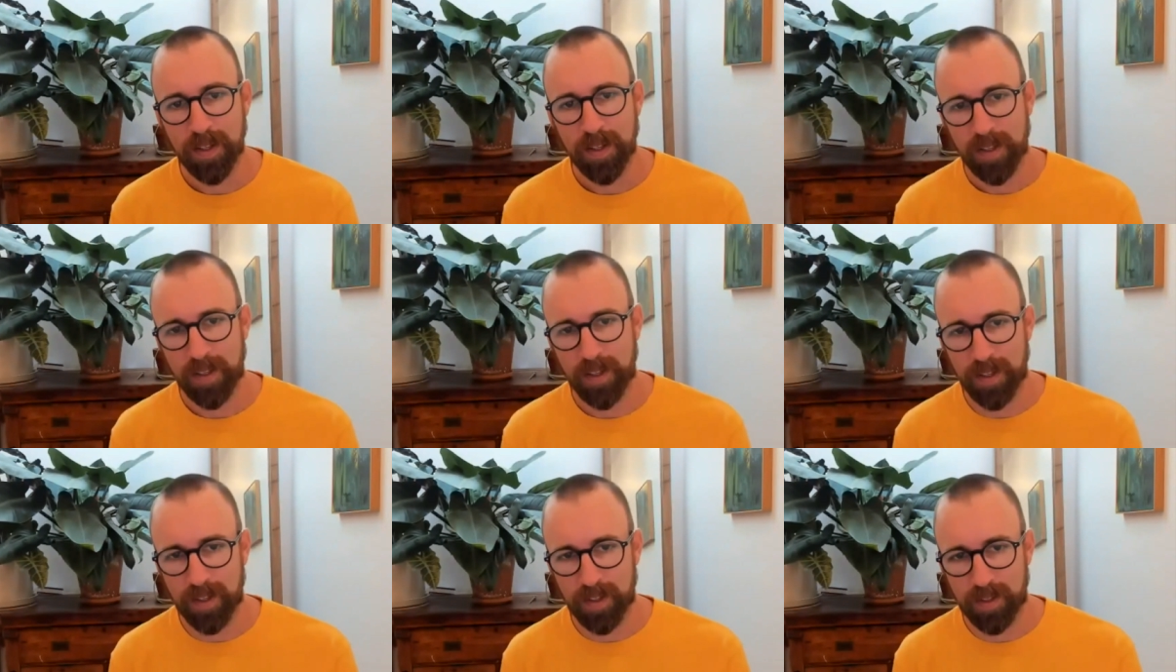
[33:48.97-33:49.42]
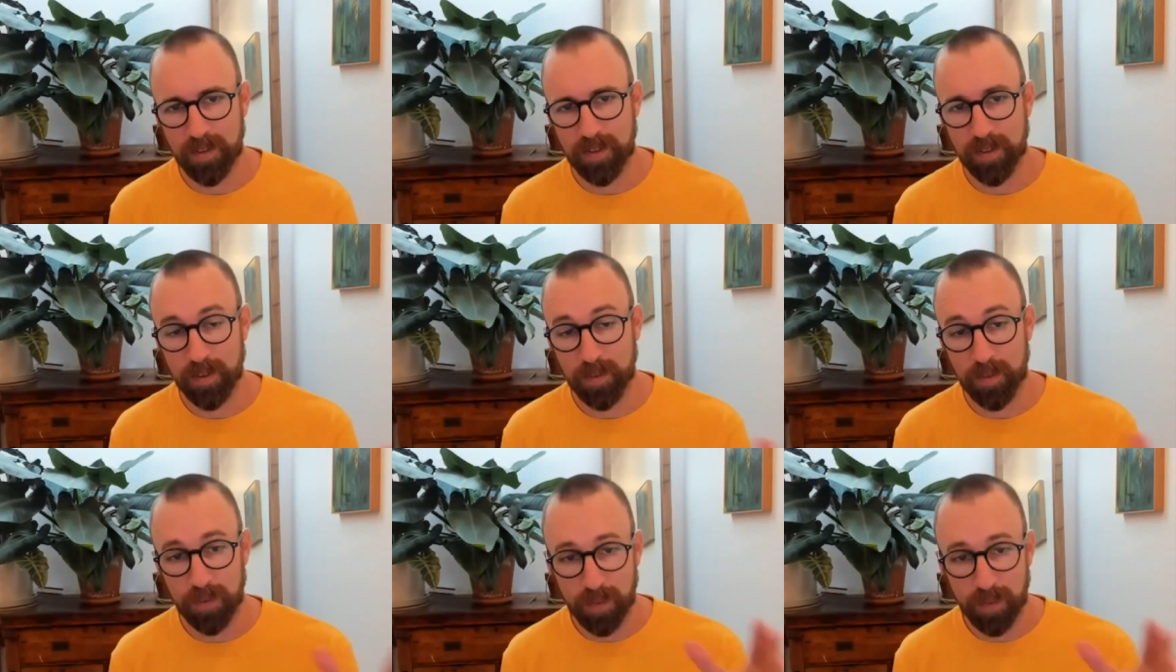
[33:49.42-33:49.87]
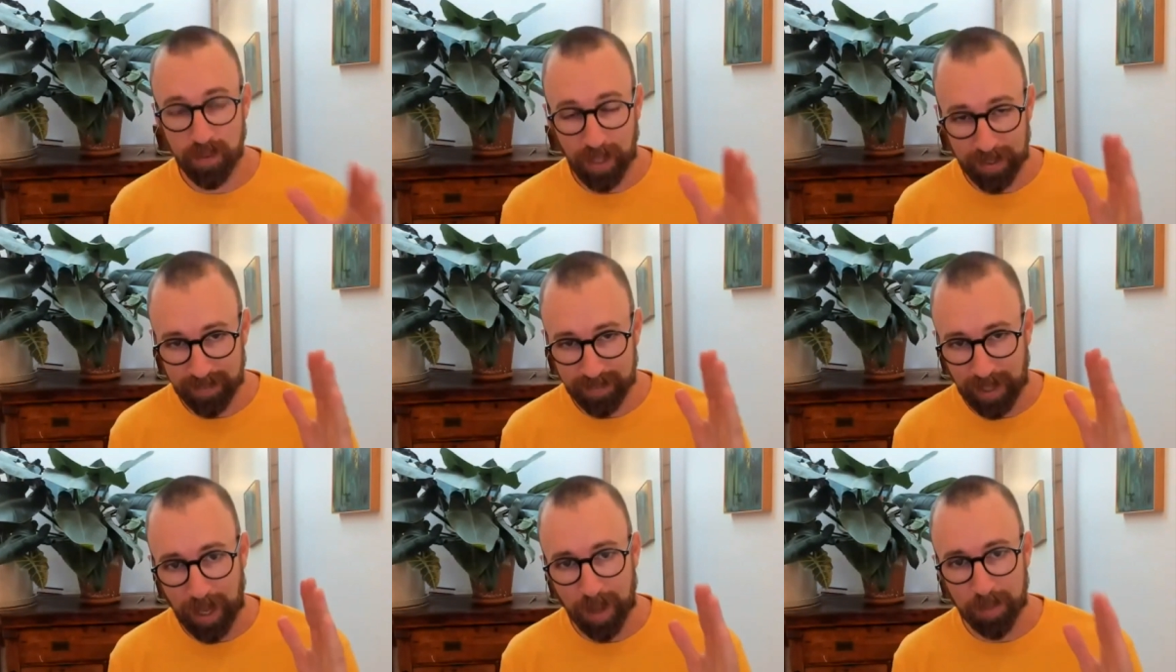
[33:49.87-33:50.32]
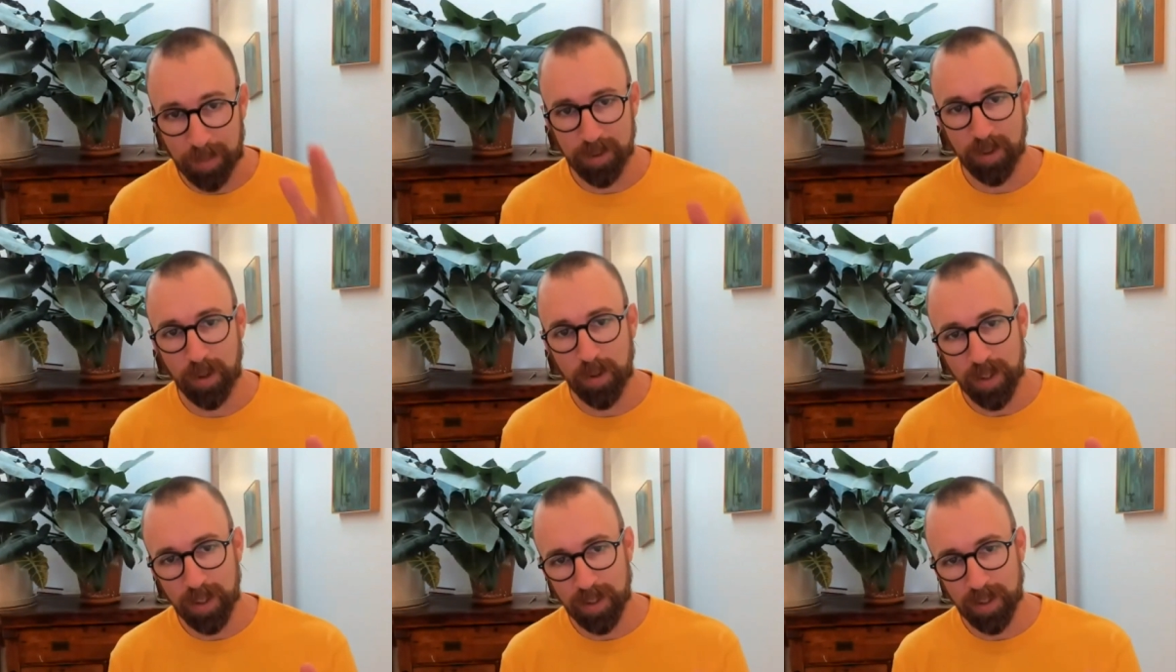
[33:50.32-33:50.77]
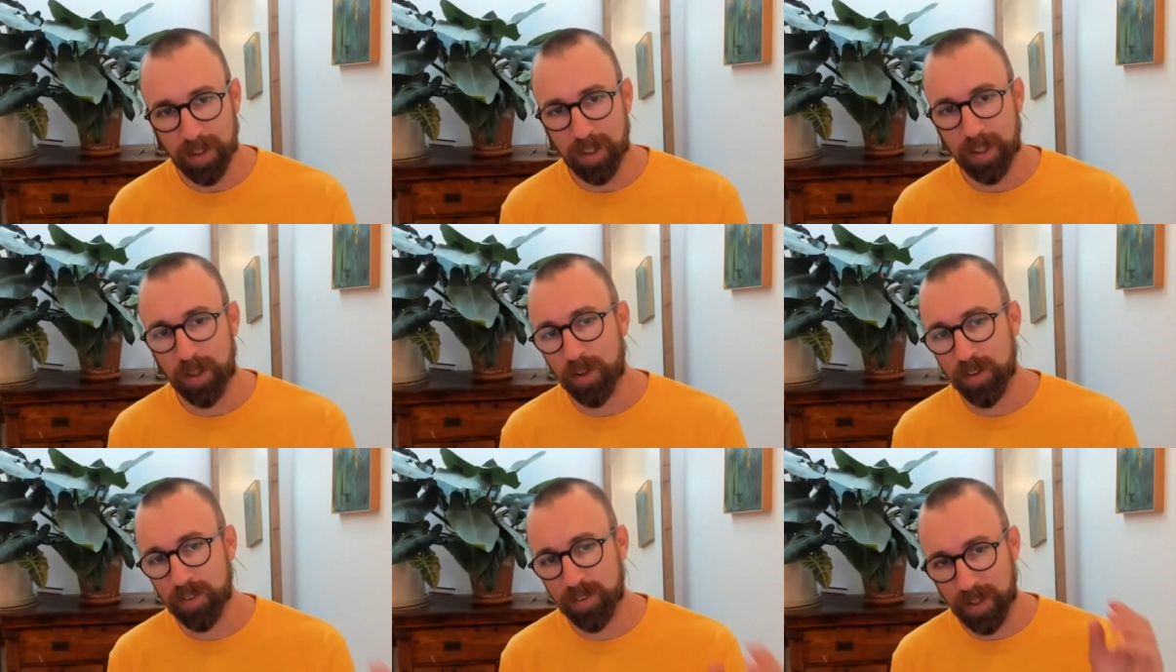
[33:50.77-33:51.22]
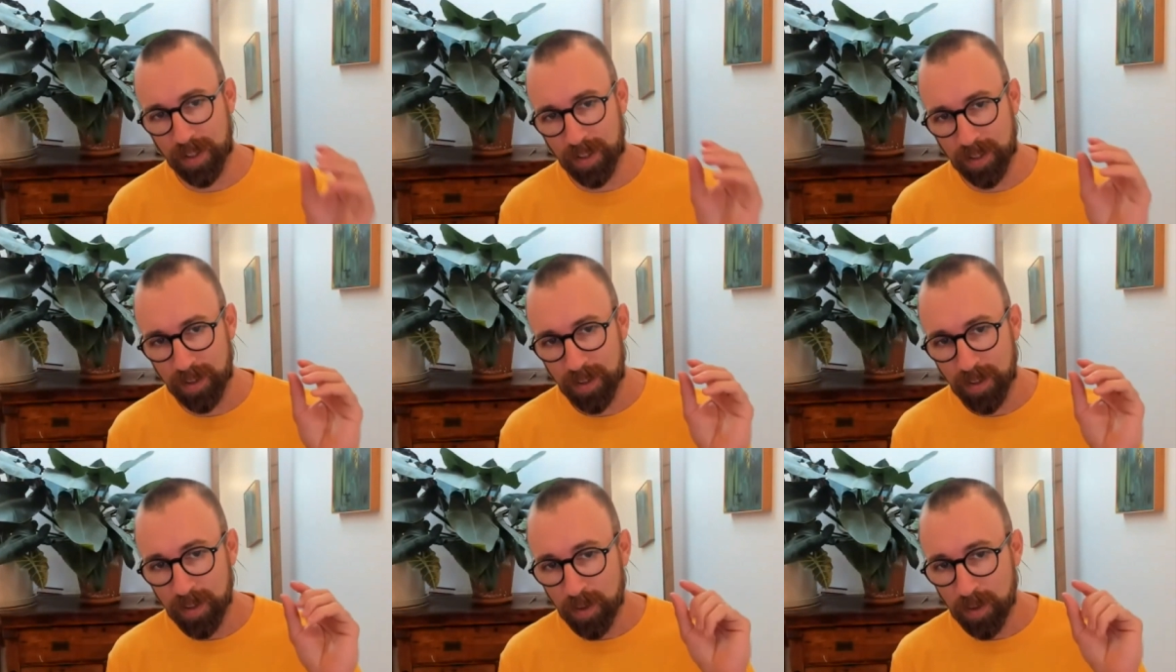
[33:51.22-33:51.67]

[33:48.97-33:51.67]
And that's absolutely a cue to say,